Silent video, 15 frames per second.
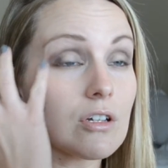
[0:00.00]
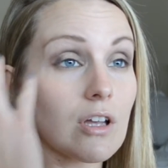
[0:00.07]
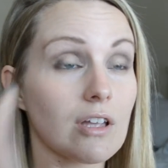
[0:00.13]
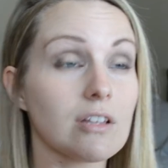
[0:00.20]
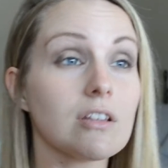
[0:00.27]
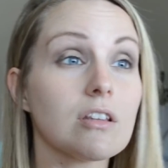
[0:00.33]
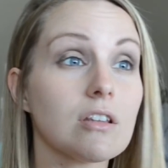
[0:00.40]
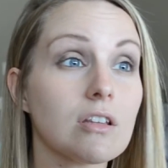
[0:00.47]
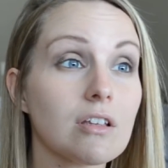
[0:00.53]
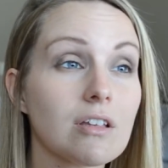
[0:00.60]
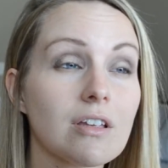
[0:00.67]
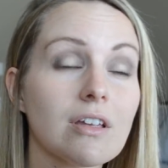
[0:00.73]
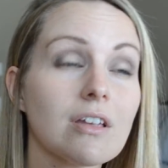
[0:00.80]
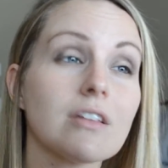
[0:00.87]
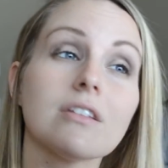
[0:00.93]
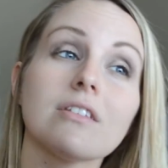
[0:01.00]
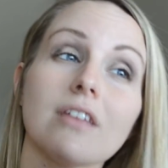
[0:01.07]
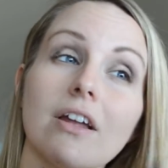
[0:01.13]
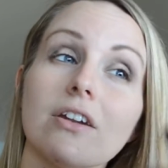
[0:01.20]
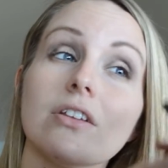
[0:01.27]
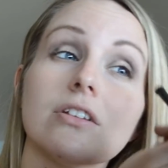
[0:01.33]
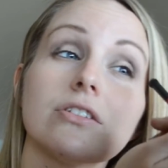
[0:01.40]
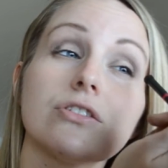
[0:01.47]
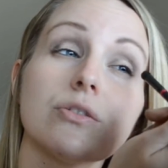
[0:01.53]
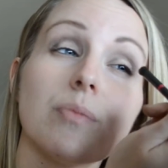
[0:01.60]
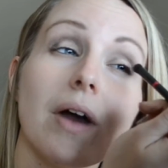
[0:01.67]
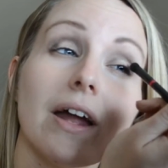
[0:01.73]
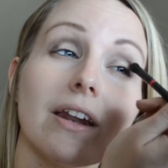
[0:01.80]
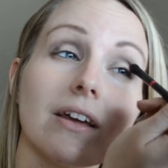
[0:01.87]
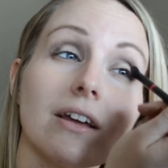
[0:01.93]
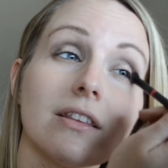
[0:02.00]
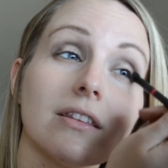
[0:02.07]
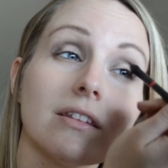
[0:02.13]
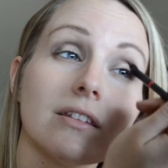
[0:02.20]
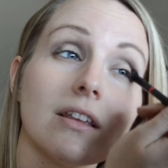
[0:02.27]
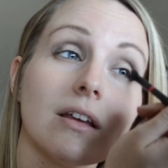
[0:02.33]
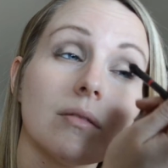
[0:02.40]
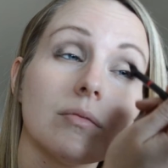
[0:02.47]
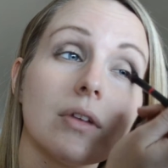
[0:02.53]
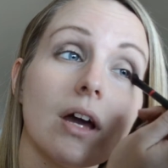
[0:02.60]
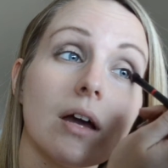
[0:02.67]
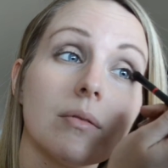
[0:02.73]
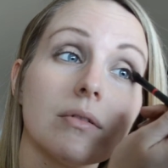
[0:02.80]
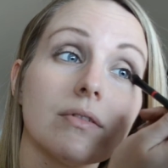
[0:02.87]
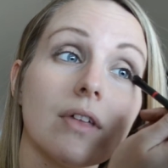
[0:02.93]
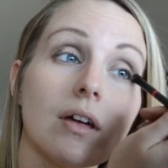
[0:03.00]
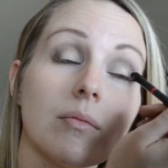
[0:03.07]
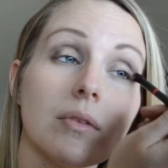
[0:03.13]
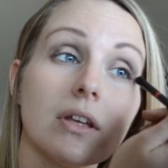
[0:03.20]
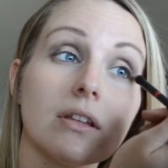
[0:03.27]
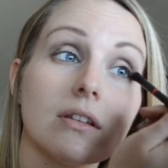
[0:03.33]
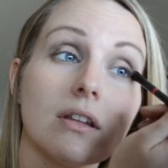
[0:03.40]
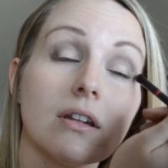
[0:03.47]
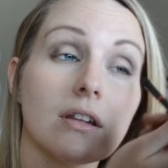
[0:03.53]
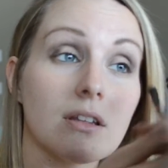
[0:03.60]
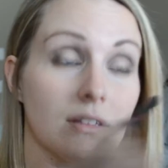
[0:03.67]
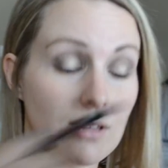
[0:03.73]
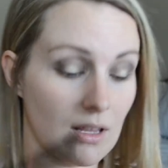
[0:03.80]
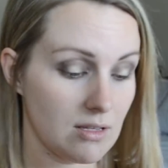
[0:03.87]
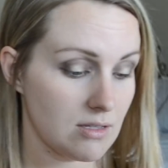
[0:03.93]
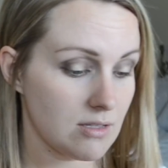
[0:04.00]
And subtle and dramatic at the same time, if that makes any sense.